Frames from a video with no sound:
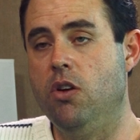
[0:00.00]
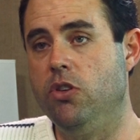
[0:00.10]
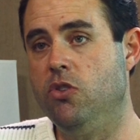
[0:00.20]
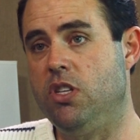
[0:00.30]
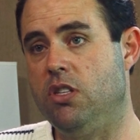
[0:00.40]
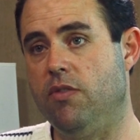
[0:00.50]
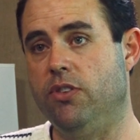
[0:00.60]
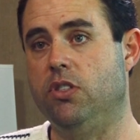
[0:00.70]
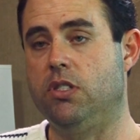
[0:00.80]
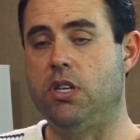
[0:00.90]
don't use these
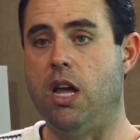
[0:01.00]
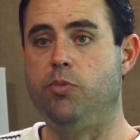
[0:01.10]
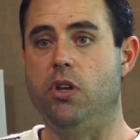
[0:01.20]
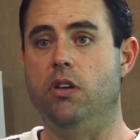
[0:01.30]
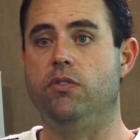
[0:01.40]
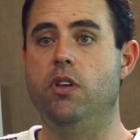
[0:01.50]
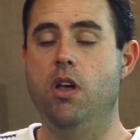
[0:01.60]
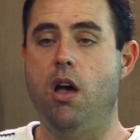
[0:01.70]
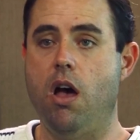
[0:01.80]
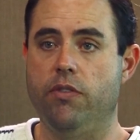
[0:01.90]
different types of
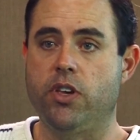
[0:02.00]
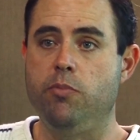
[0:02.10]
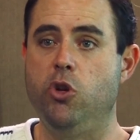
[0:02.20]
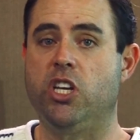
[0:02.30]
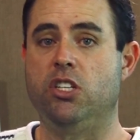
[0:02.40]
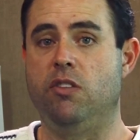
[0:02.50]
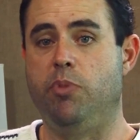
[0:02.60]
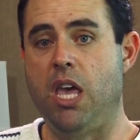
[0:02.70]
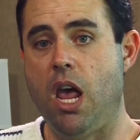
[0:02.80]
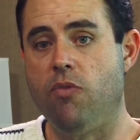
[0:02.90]
communicative
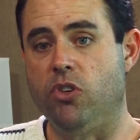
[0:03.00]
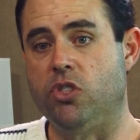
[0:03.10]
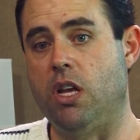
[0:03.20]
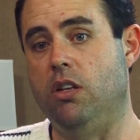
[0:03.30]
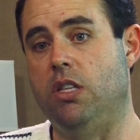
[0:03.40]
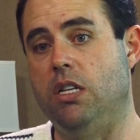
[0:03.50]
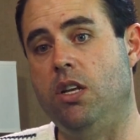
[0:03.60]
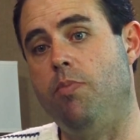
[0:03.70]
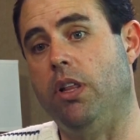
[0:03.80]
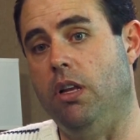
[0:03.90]
behaviors that
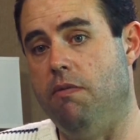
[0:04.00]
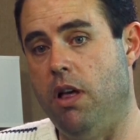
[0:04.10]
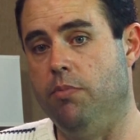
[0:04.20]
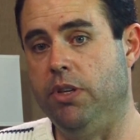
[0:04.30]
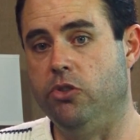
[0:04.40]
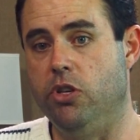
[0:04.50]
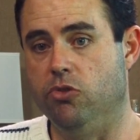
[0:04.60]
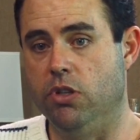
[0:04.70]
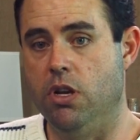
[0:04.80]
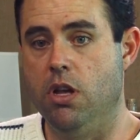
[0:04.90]
typically developing
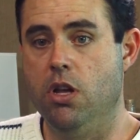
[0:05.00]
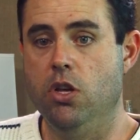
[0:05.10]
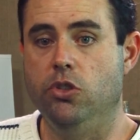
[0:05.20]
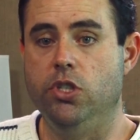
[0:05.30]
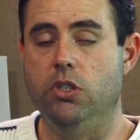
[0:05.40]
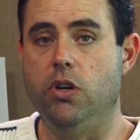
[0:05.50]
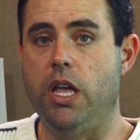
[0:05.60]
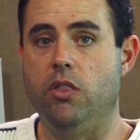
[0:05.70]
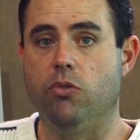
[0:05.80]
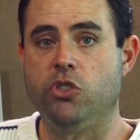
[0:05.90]
children do.
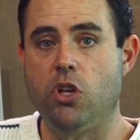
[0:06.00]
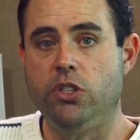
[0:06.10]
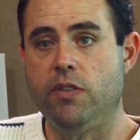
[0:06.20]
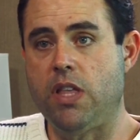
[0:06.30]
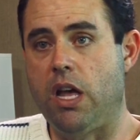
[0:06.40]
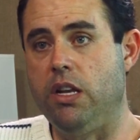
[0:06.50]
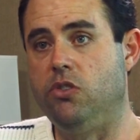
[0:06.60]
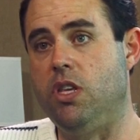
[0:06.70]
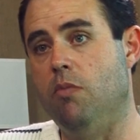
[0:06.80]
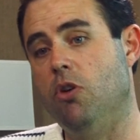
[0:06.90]
And the result of that
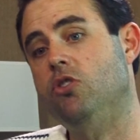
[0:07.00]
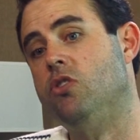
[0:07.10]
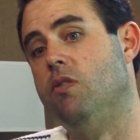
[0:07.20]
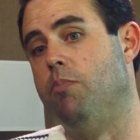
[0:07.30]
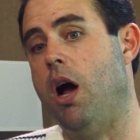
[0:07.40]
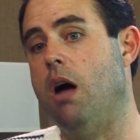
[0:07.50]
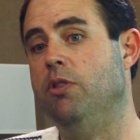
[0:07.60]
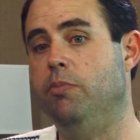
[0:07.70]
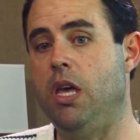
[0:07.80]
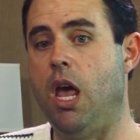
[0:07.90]
is the emergence of
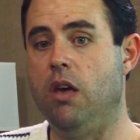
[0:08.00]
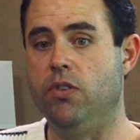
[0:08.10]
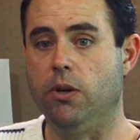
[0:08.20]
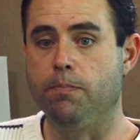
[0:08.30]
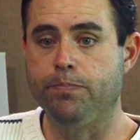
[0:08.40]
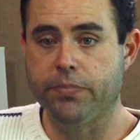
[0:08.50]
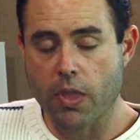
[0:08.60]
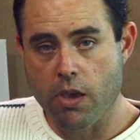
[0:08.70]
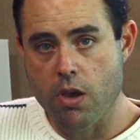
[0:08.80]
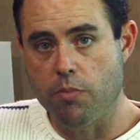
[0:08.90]
problem behavior.
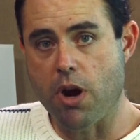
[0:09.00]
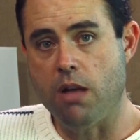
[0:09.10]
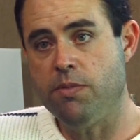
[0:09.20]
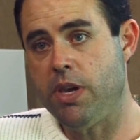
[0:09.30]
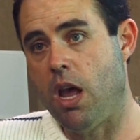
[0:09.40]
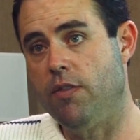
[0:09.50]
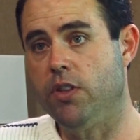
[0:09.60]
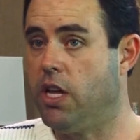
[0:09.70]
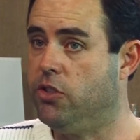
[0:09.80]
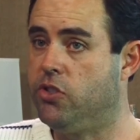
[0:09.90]
Problem behavior
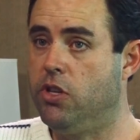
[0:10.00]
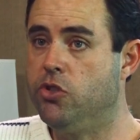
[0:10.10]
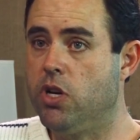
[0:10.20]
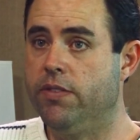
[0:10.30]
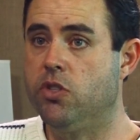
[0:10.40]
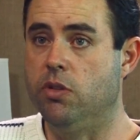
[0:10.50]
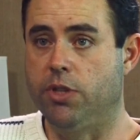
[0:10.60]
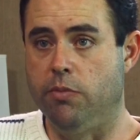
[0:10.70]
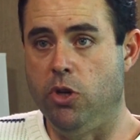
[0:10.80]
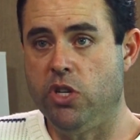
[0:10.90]
that is still serving some
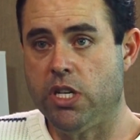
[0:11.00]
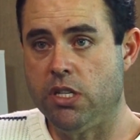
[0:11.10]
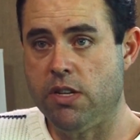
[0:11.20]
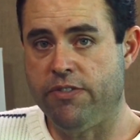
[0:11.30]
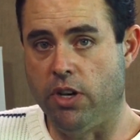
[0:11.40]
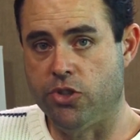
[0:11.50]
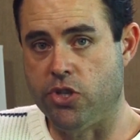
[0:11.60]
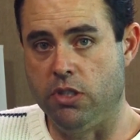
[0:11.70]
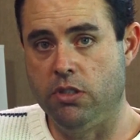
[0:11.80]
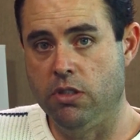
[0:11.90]
communicative
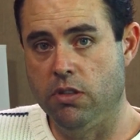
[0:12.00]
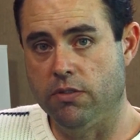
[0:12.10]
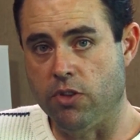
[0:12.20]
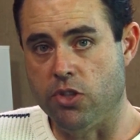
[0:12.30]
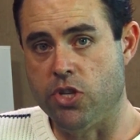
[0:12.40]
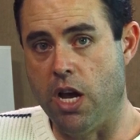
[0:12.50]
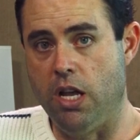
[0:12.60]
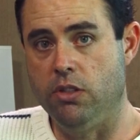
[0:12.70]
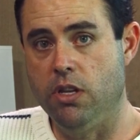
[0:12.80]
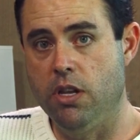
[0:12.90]
function for the
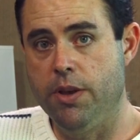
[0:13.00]
child,